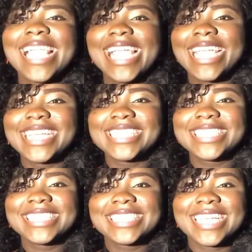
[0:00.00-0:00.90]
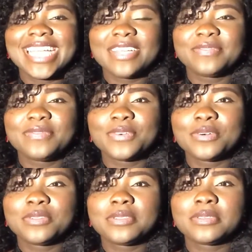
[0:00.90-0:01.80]
And I've
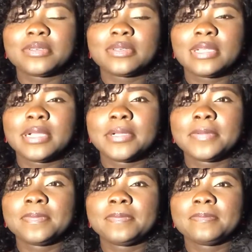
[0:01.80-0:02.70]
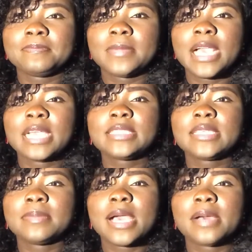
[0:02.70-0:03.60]
also um, had
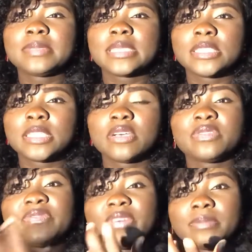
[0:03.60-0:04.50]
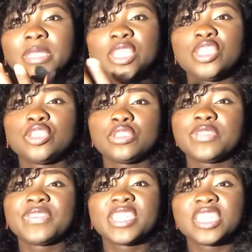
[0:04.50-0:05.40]
some ups and downs, family issues,
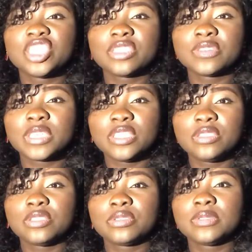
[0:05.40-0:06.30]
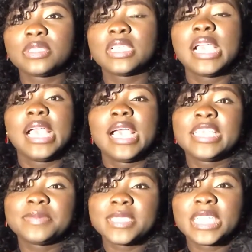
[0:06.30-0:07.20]
financial issues.
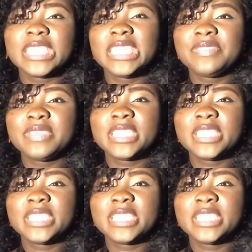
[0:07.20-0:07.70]
Especially living